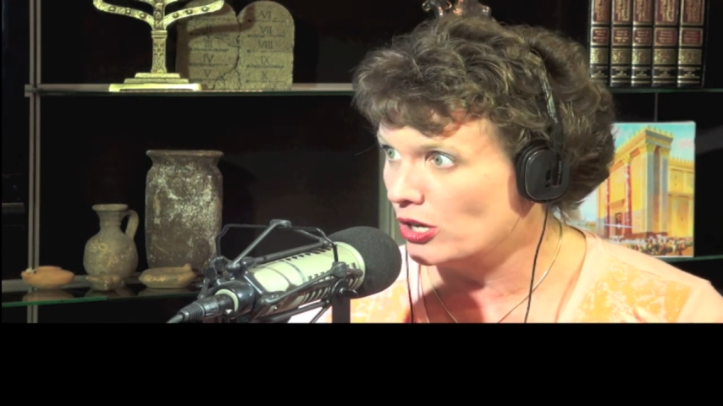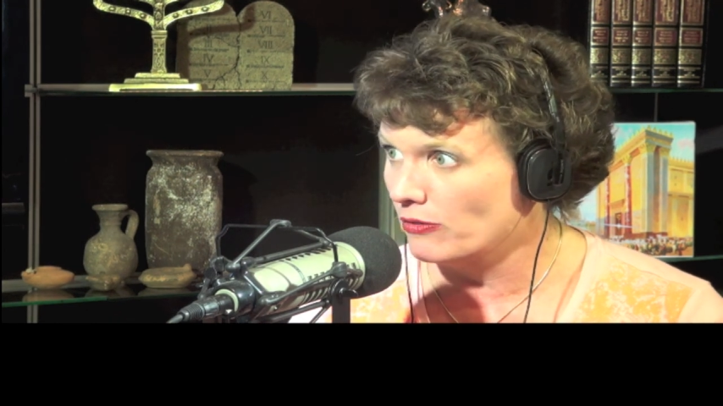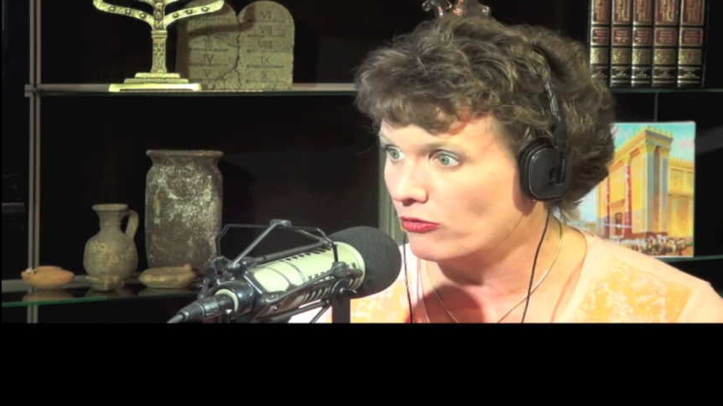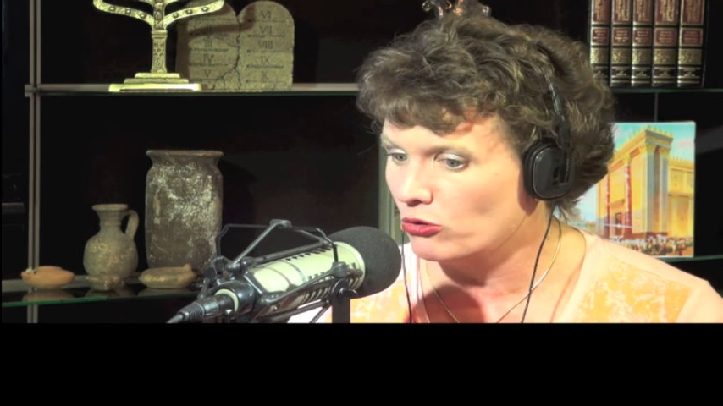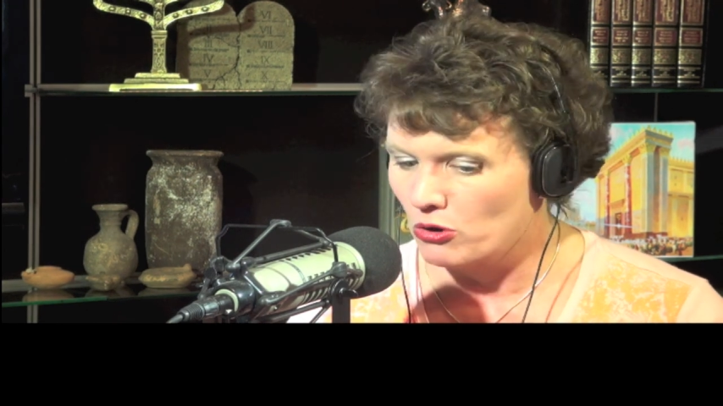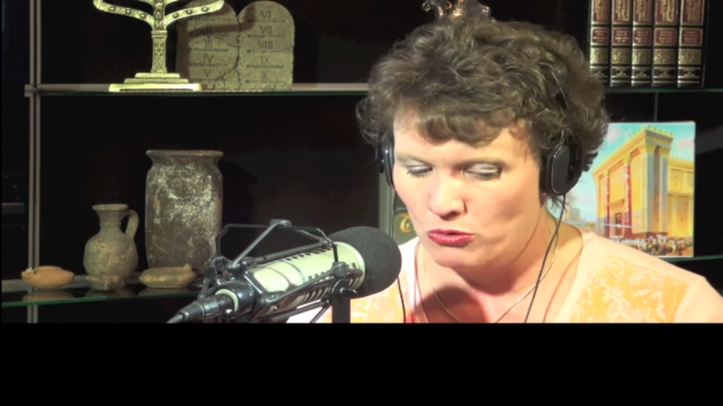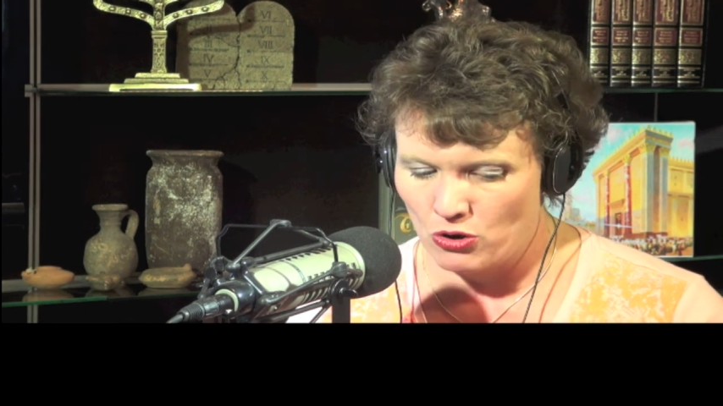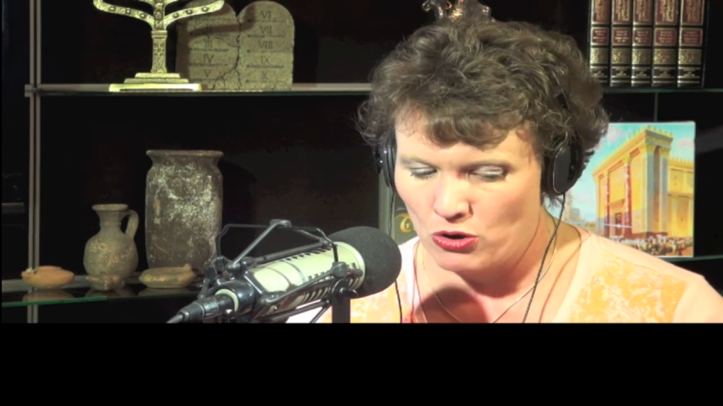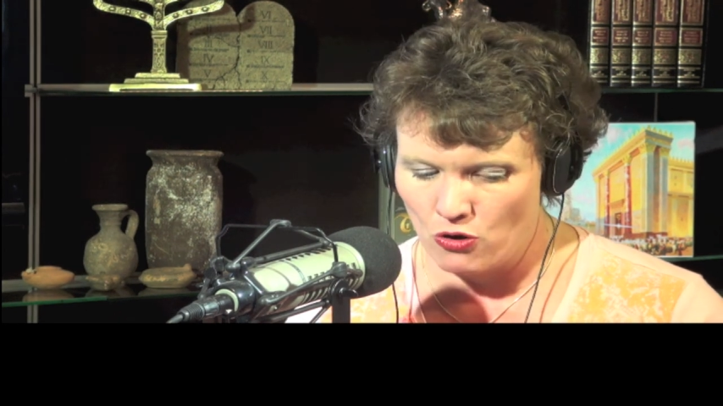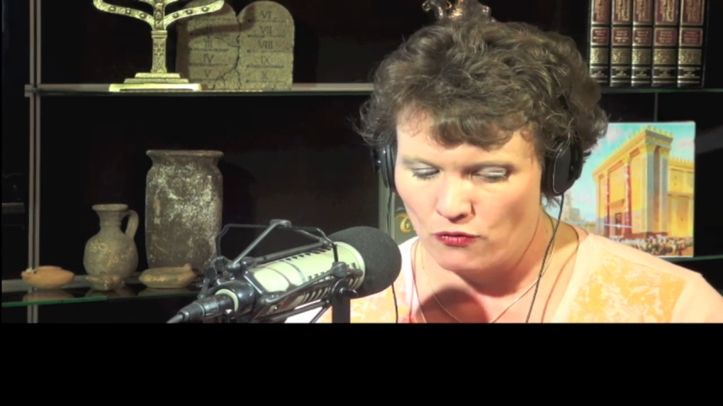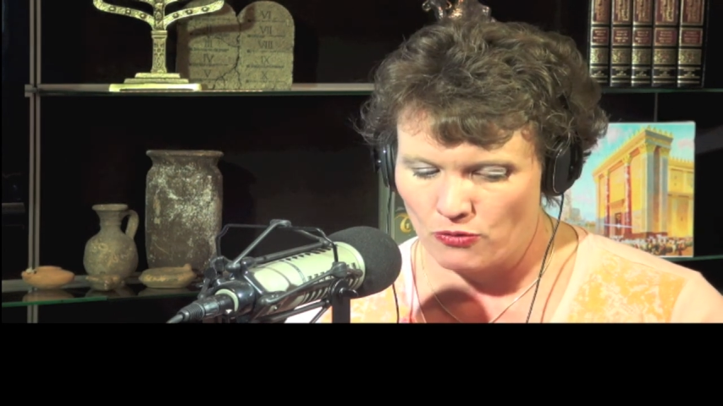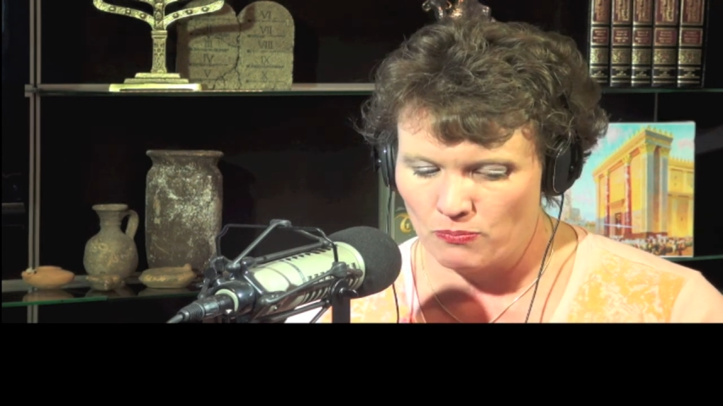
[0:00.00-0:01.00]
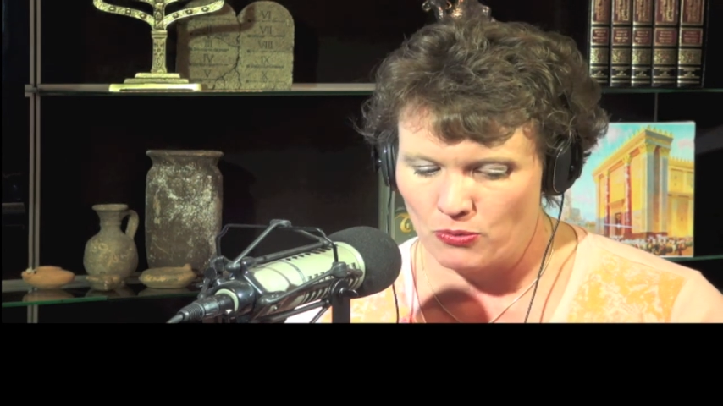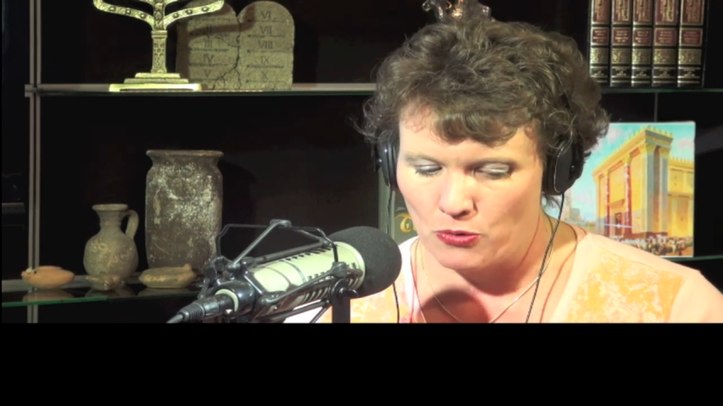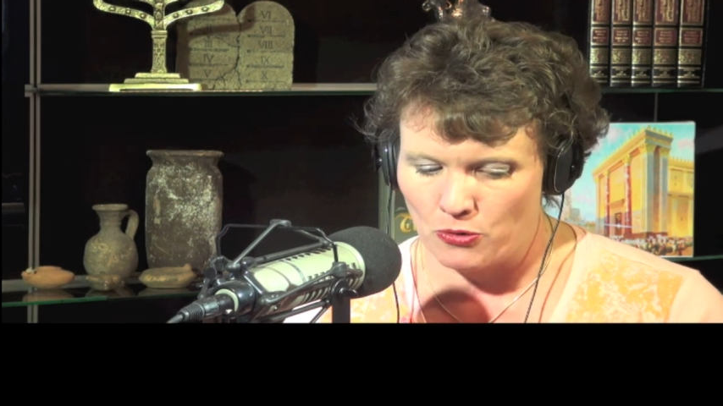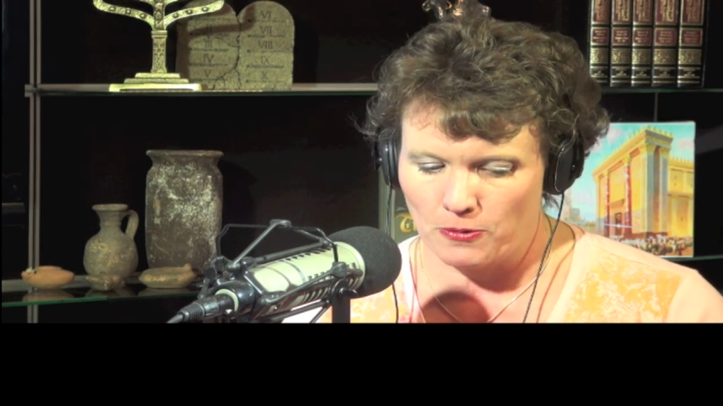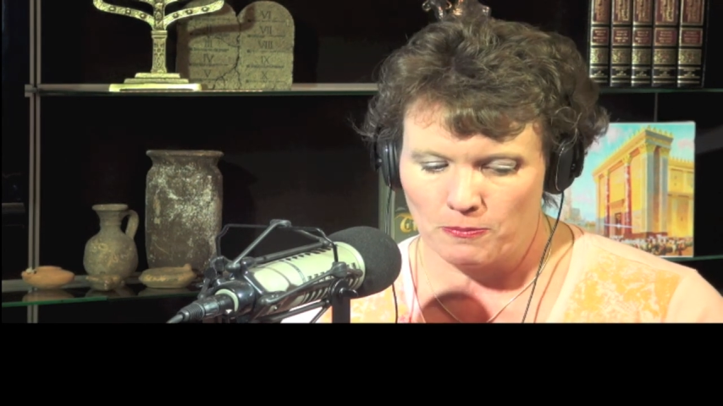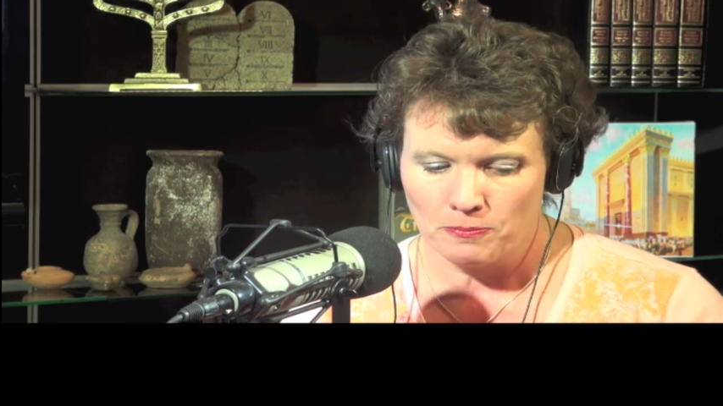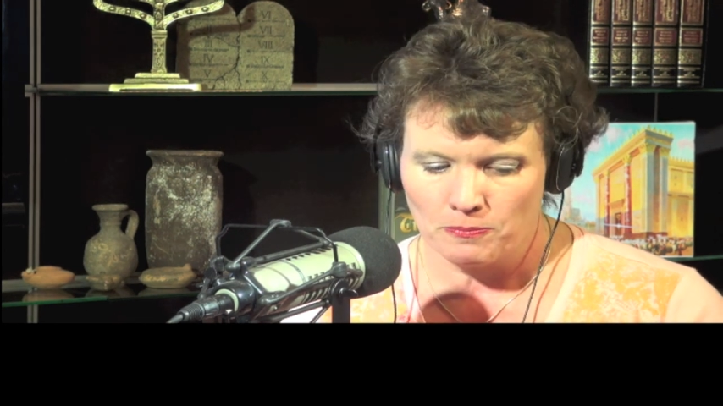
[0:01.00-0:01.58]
they've thrown overboard.